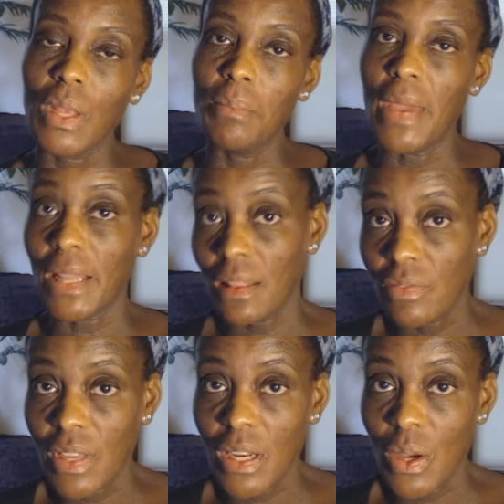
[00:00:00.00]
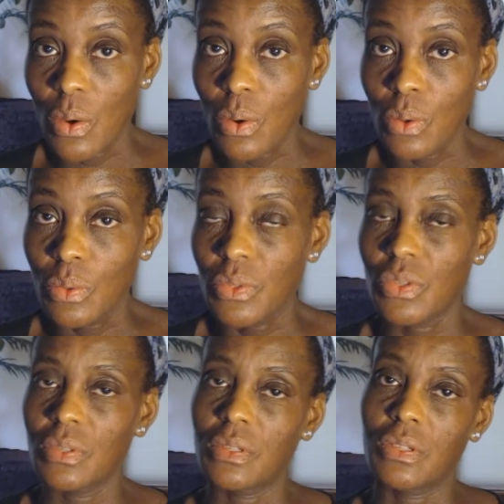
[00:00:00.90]
making the videos,
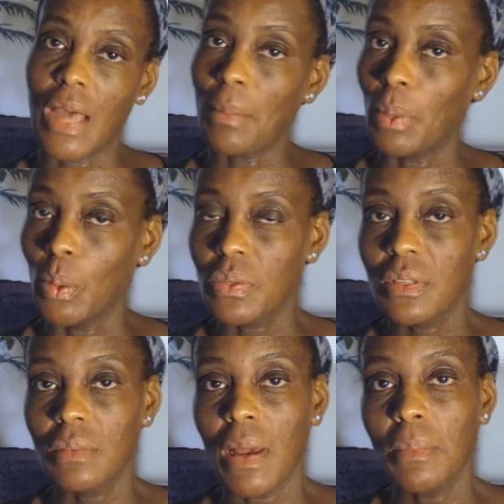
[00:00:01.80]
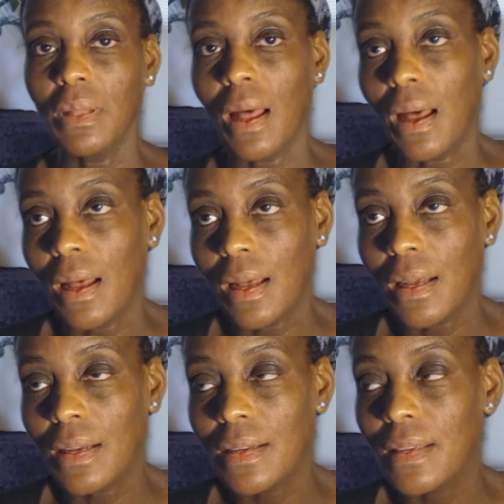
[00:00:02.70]
stop posting to my
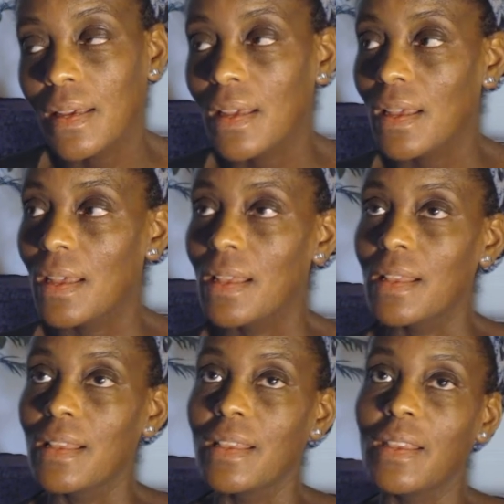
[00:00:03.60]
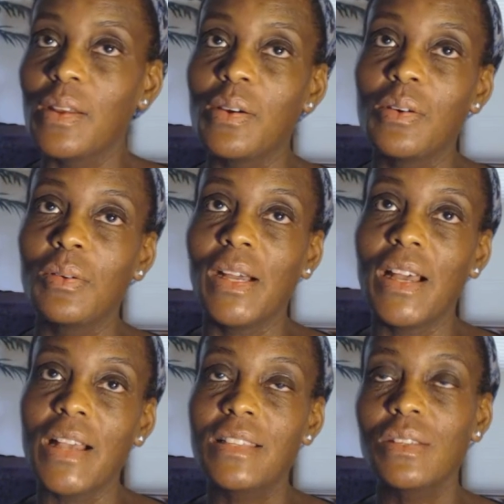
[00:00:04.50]
blog.
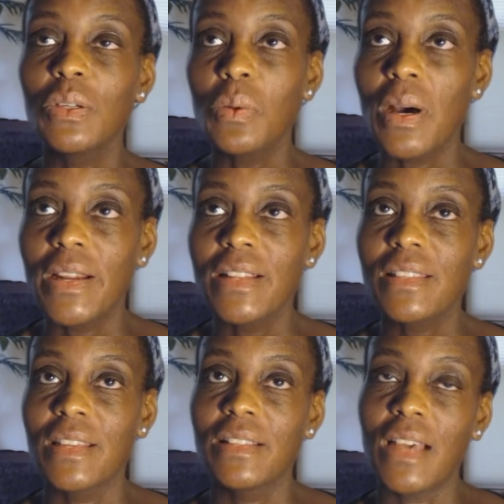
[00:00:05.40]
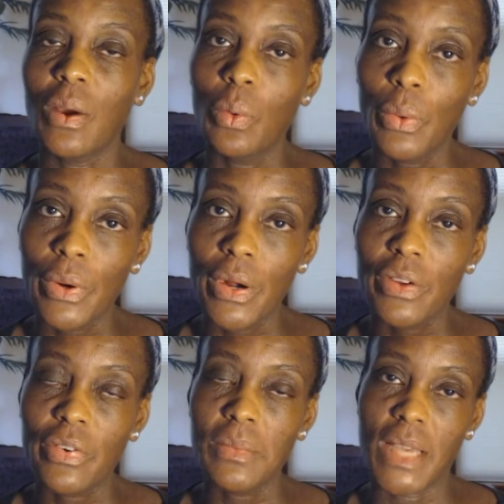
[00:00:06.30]
I still go on
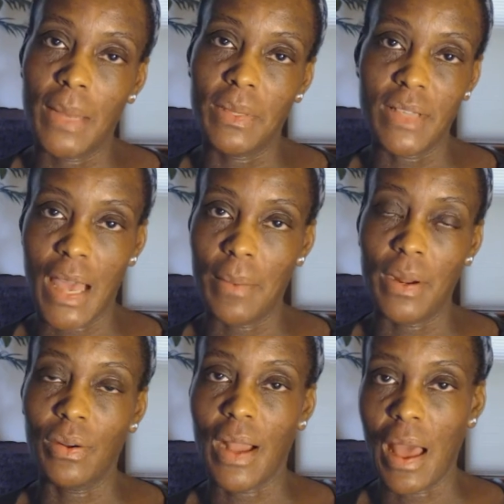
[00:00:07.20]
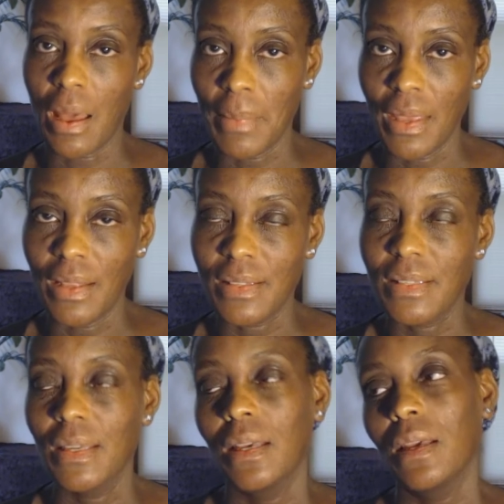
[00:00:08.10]
xtend.org from time to time and I'll
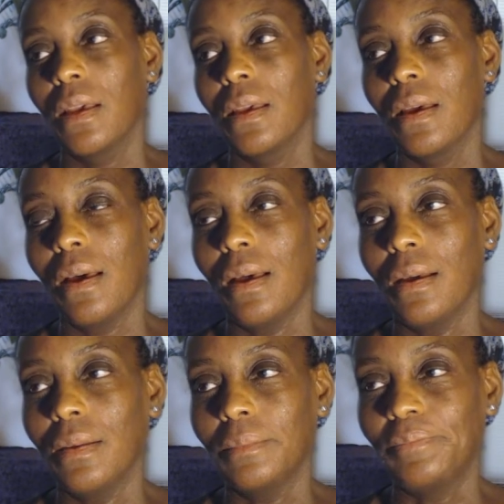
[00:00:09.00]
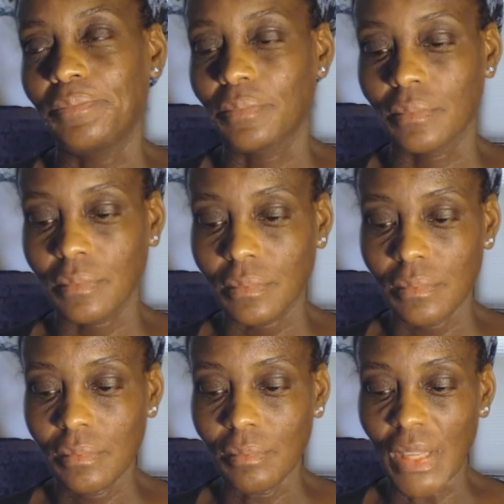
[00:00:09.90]
comment. Um,
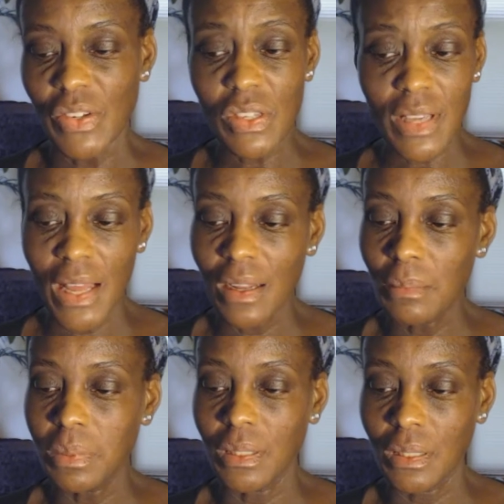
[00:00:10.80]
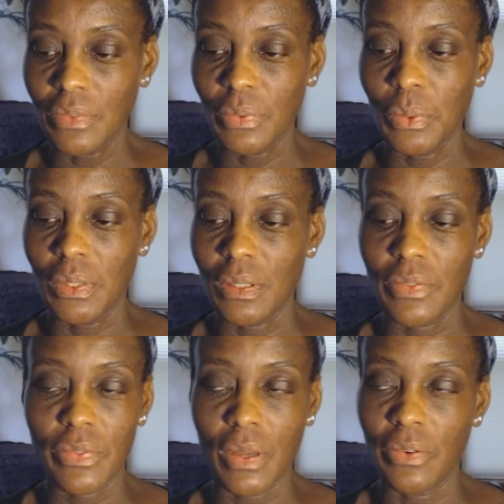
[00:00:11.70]
just kind of unplug
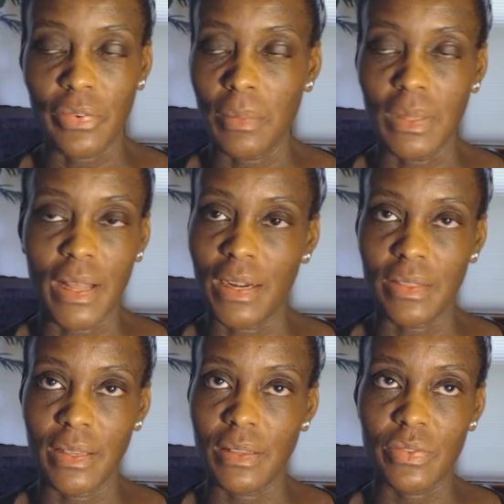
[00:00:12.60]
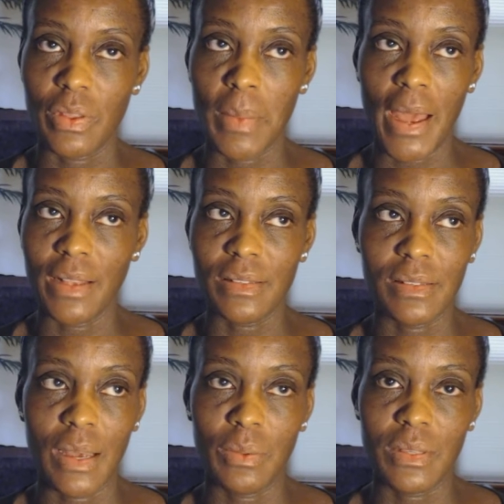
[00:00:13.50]
from a lot of things for the past,
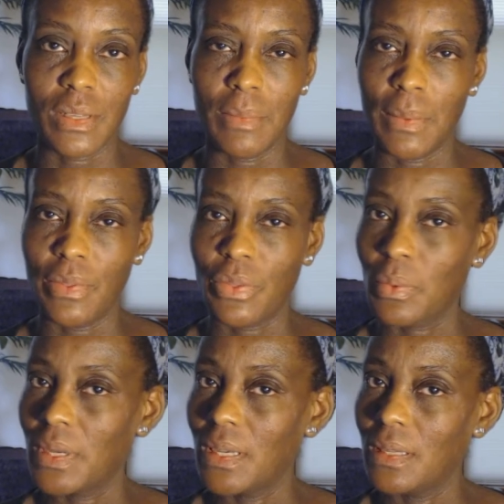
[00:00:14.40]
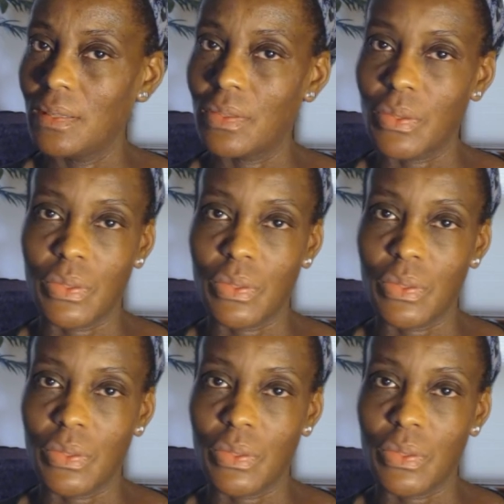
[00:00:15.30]
I would say maybe 3.5